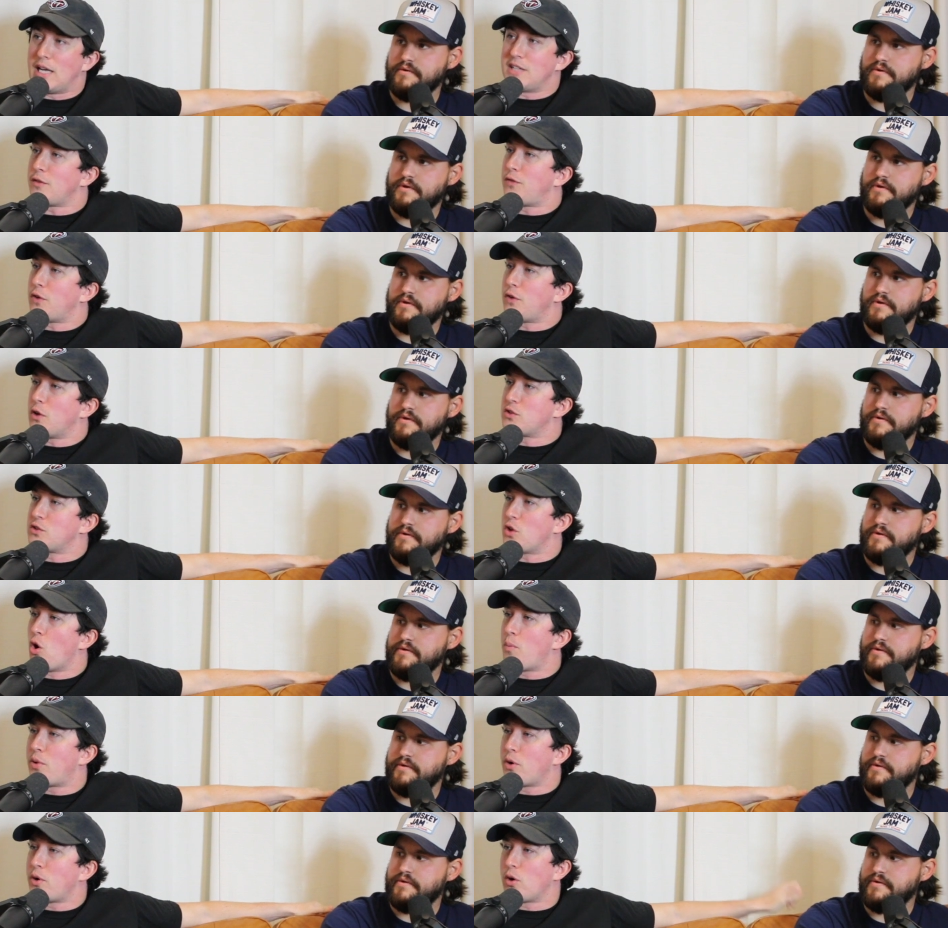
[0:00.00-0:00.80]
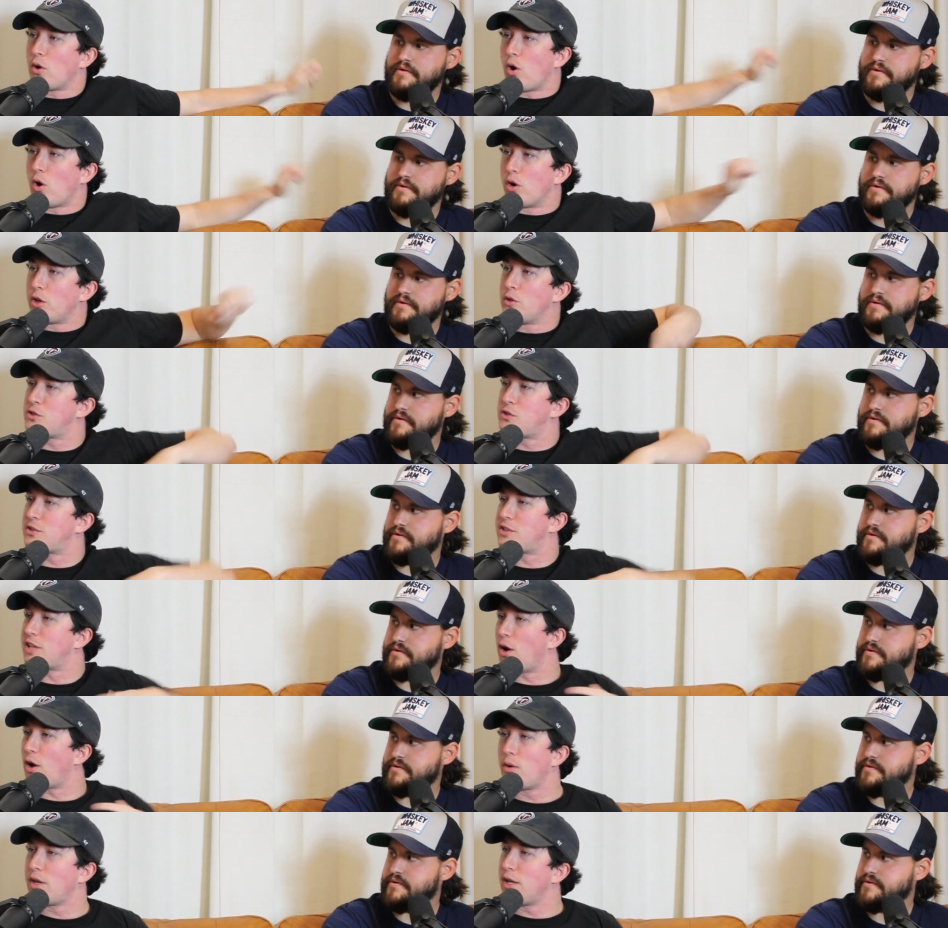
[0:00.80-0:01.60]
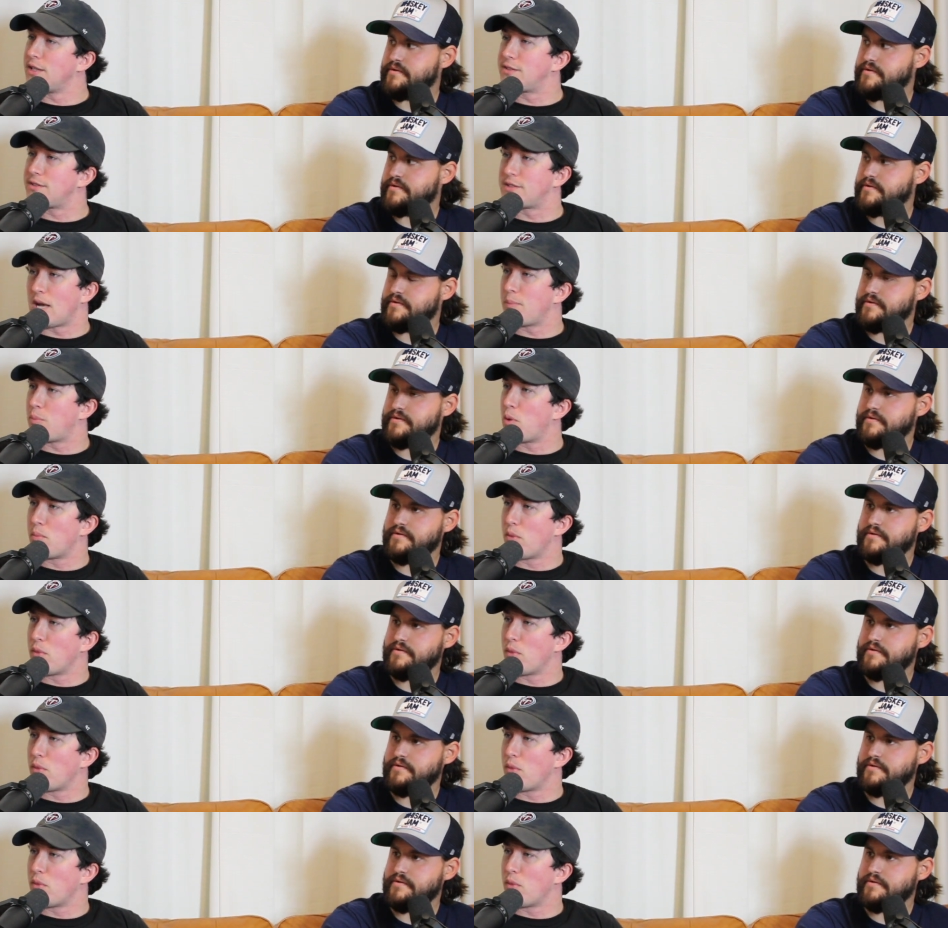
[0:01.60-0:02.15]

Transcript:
Speaker 1: as a first opener, are you selling any type of